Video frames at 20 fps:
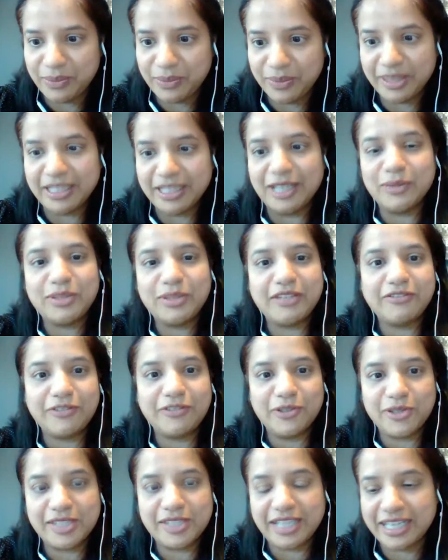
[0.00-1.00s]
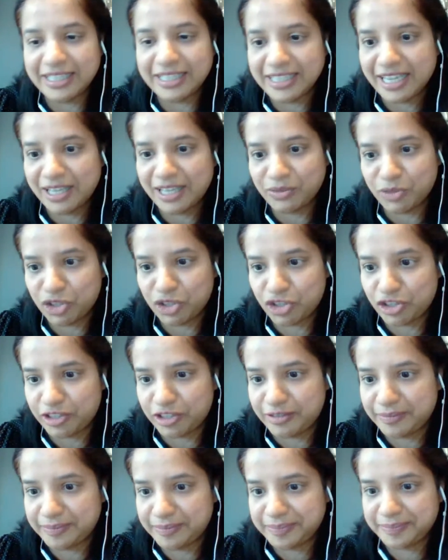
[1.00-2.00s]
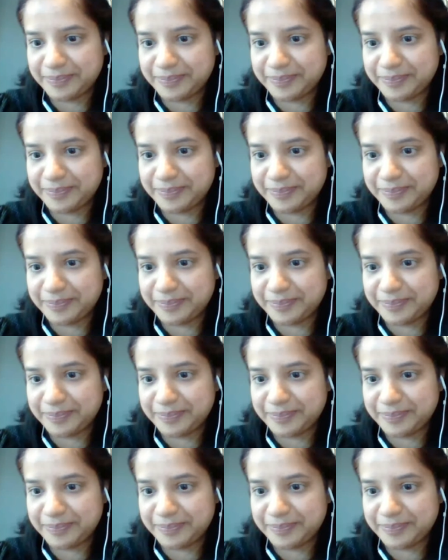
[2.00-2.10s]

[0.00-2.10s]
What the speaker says: without their foresight and vision.